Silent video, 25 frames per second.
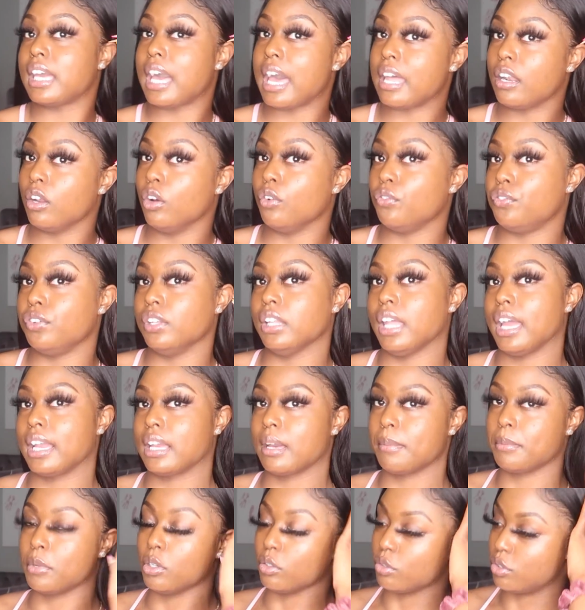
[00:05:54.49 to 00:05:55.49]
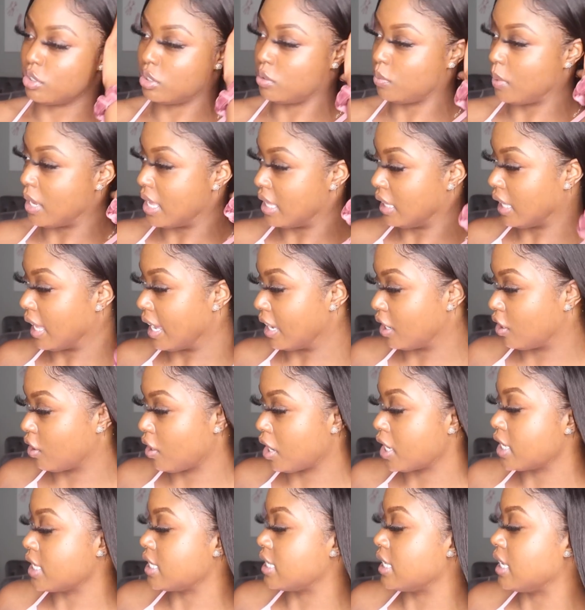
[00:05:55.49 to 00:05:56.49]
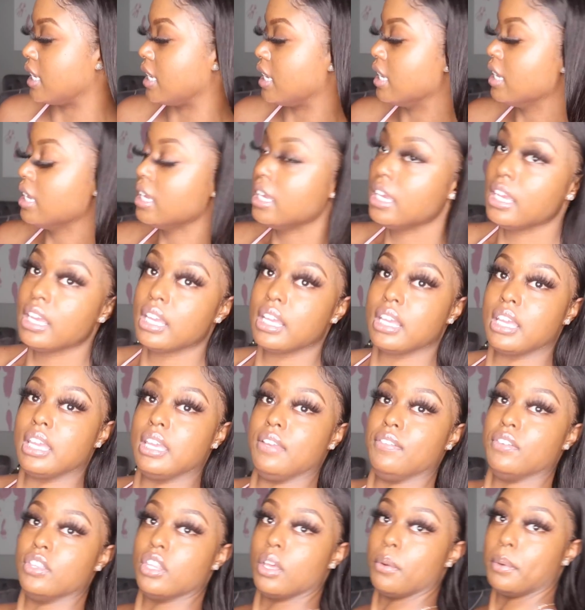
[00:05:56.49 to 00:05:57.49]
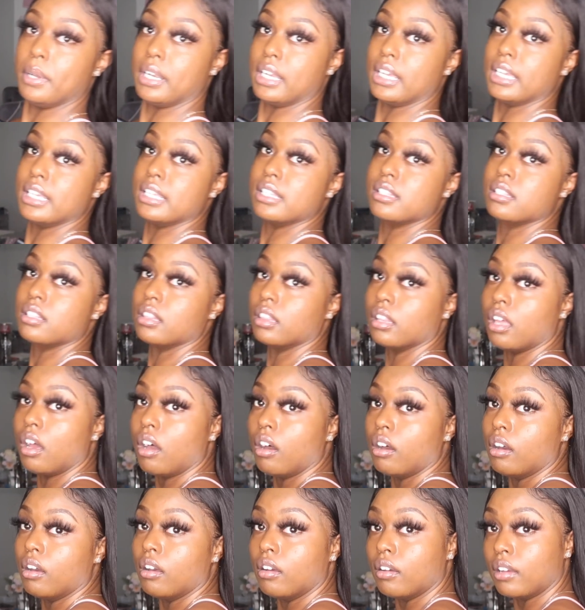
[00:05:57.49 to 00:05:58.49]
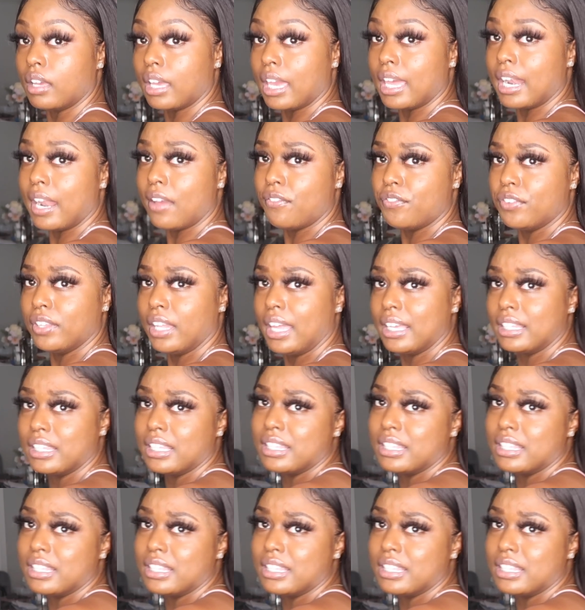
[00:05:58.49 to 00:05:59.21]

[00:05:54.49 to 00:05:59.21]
I don't feel like I'm gonna sweat like crazy, even though it is long. And I feel like